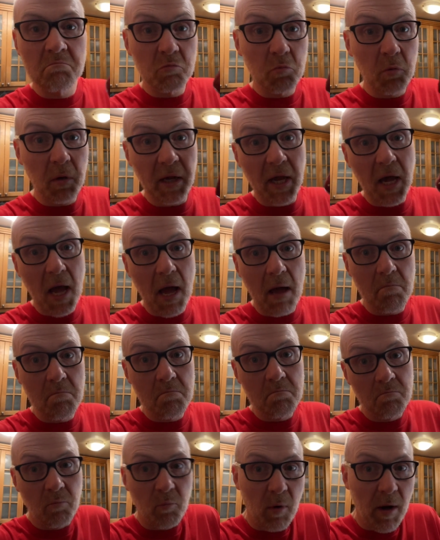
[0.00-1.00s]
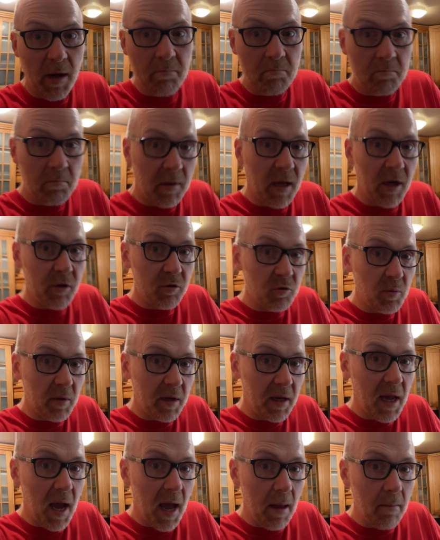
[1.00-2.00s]
What I got, right? Gotta use what you
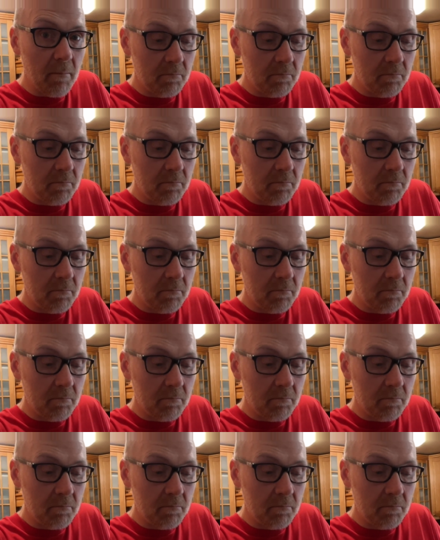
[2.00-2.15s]
got.